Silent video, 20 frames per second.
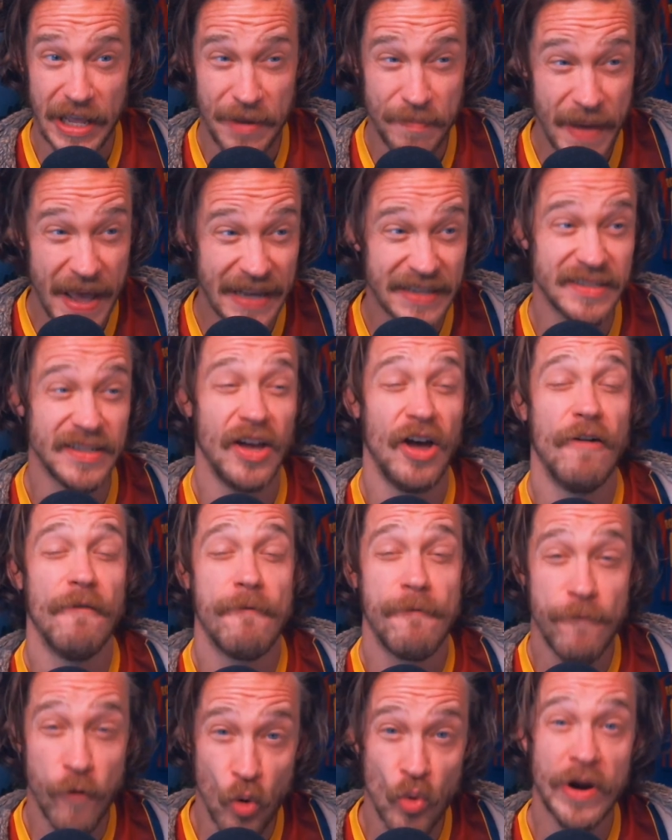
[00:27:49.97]
He makes
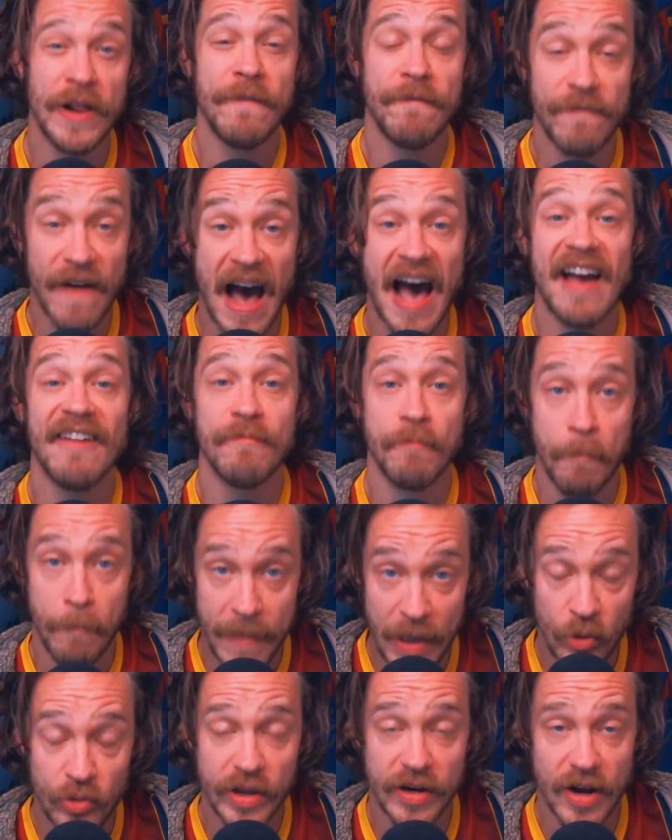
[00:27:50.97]
$45
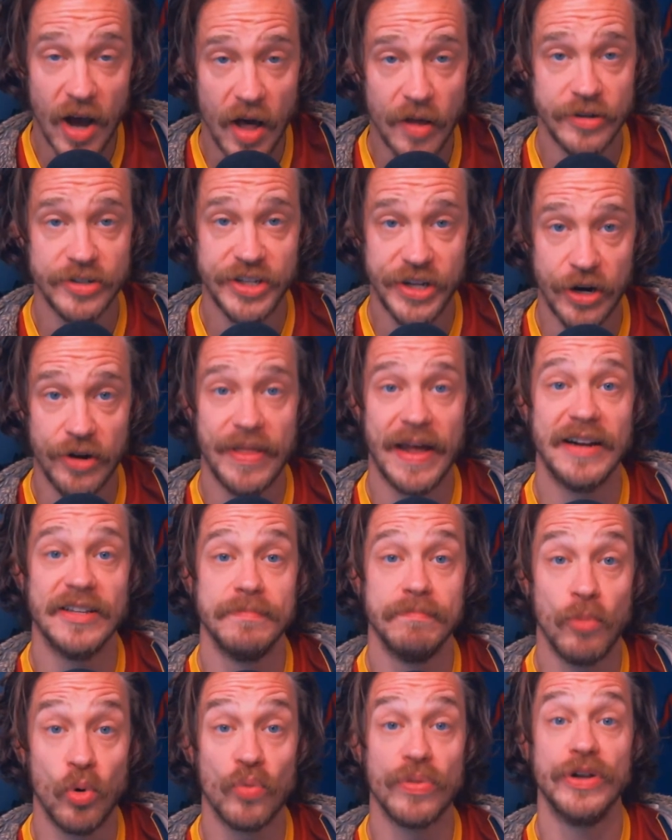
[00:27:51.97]
million a year. That is
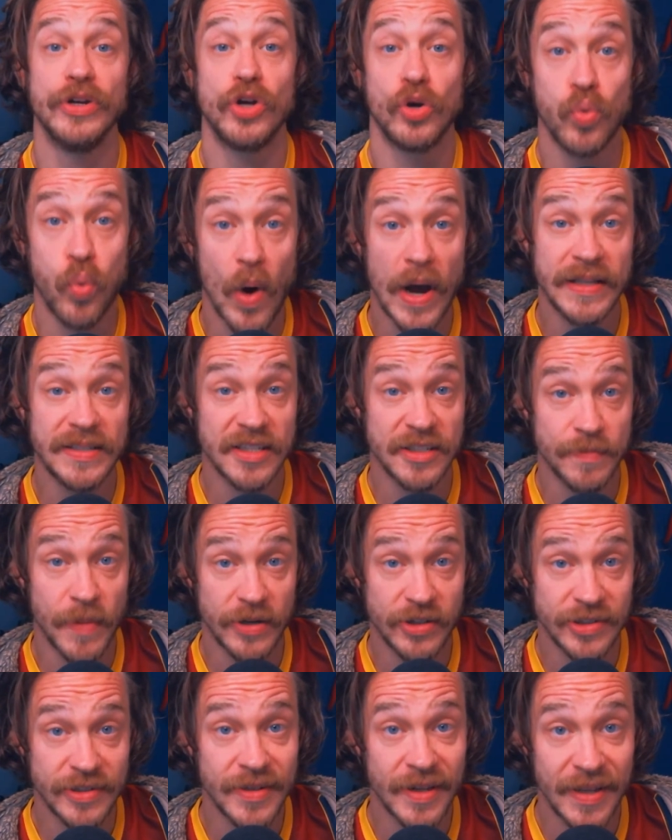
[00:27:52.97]
more than twice as
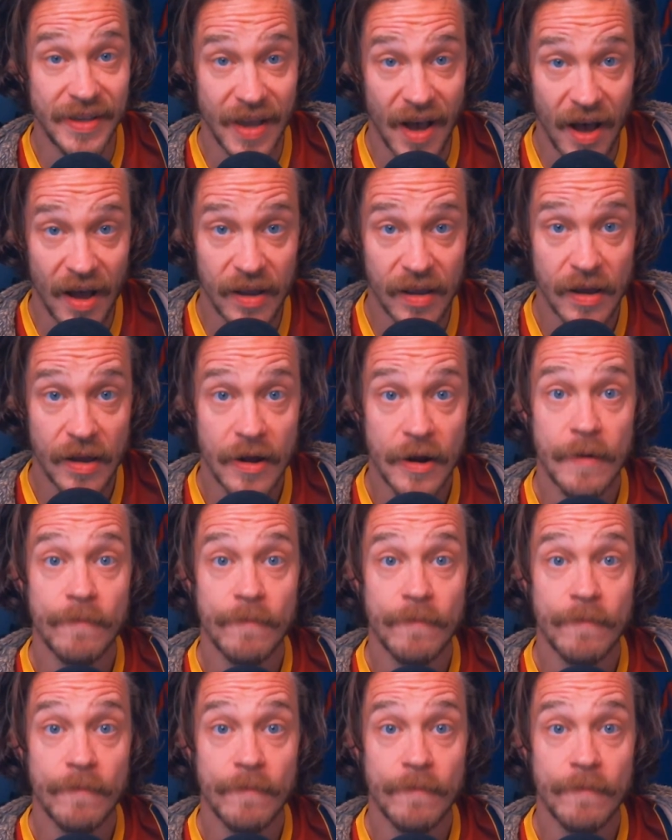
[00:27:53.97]
much as De Jong.